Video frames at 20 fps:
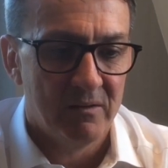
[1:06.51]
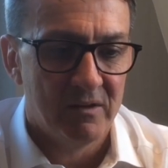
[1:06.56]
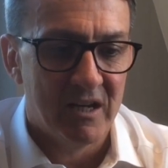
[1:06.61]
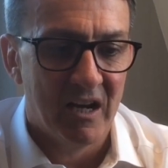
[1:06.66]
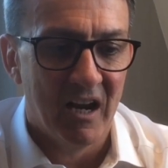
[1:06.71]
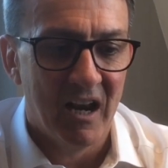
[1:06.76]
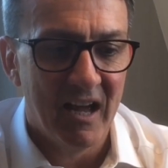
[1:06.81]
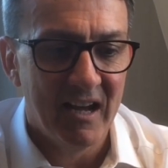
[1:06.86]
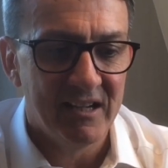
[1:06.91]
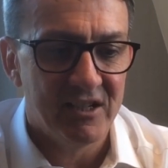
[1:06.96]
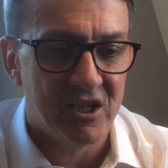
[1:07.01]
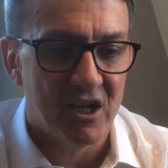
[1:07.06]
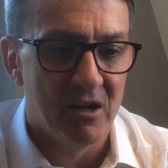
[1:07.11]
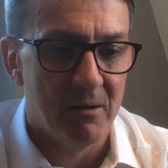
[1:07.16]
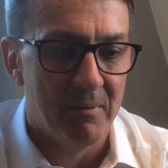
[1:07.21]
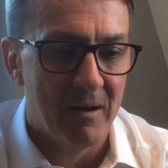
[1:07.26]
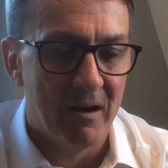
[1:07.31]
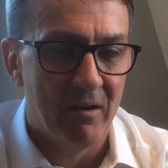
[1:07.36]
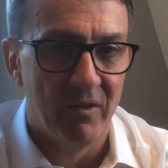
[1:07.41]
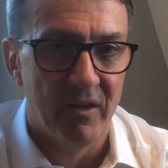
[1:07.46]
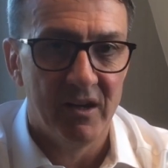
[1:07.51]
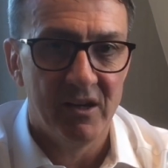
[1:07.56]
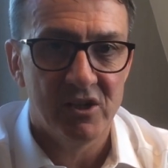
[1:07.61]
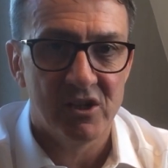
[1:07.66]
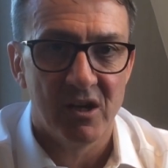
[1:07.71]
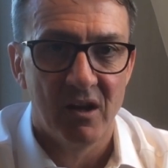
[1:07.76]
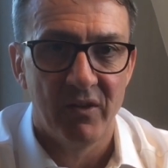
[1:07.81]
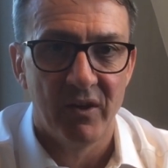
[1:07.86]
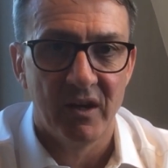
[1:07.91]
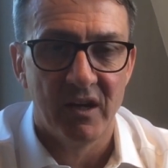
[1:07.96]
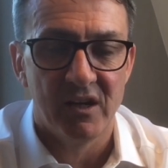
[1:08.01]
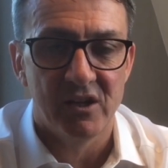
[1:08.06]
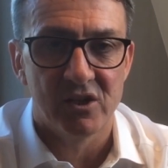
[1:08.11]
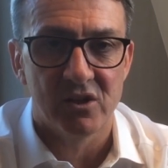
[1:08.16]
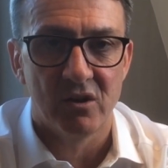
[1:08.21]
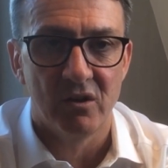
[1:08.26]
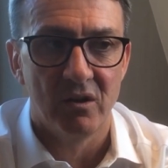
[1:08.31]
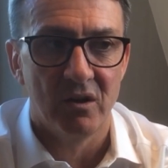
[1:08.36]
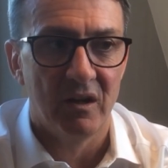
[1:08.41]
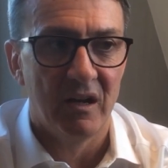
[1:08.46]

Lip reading: Delighted about this. I think it's